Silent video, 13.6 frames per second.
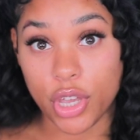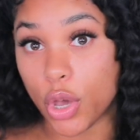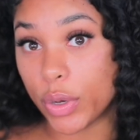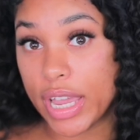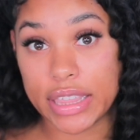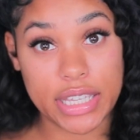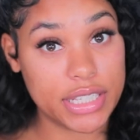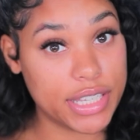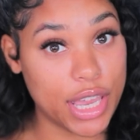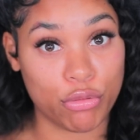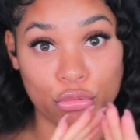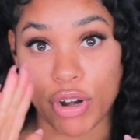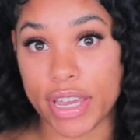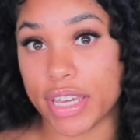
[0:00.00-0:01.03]
Okay, let's
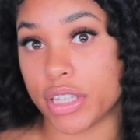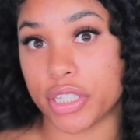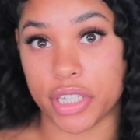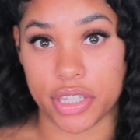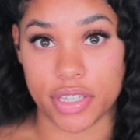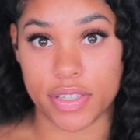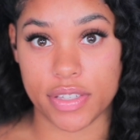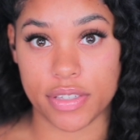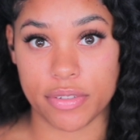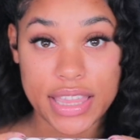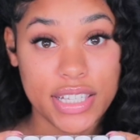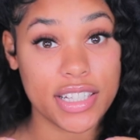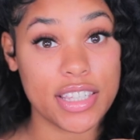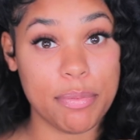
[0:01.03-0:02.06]
get right into this.
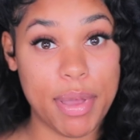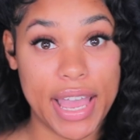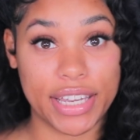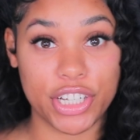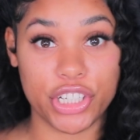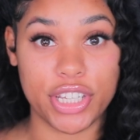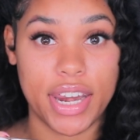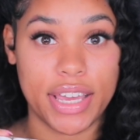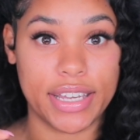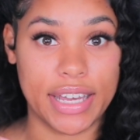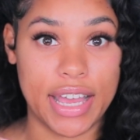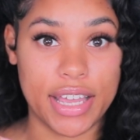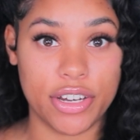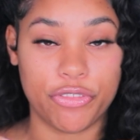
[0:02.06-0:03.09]
This is the package that I
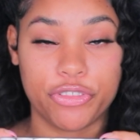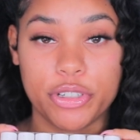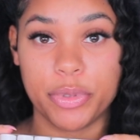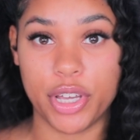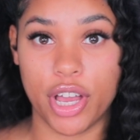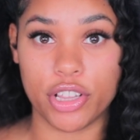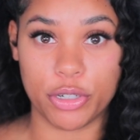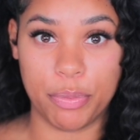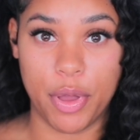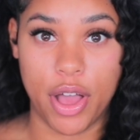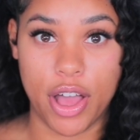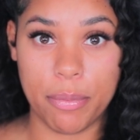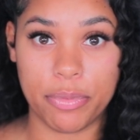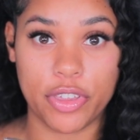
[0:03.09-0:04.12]
got from
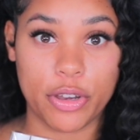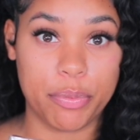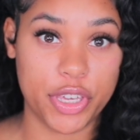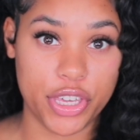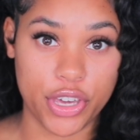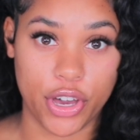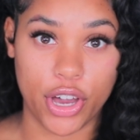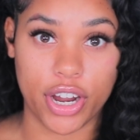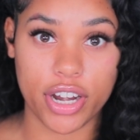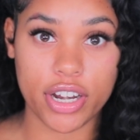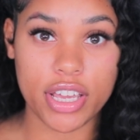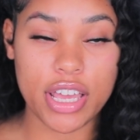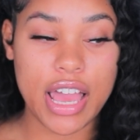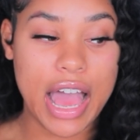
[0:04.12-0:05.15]
Colourpop, their PR.